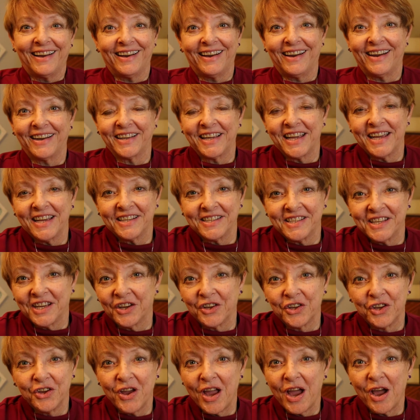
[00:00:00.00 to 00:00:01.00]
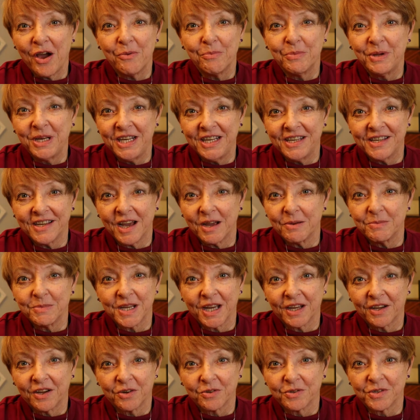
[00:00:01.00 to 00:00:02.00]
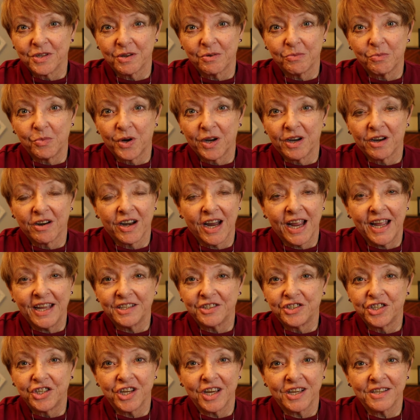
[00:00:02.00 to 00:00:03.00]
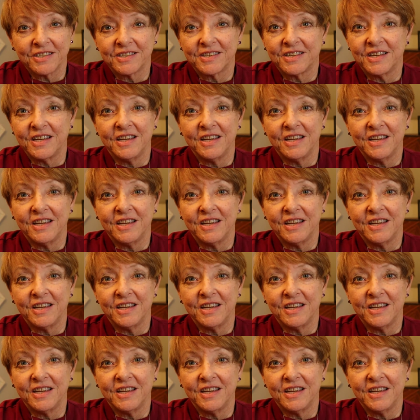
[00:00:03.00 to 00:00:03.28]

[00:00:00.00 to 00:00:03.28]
I can't tell you how many times I go somewhere and just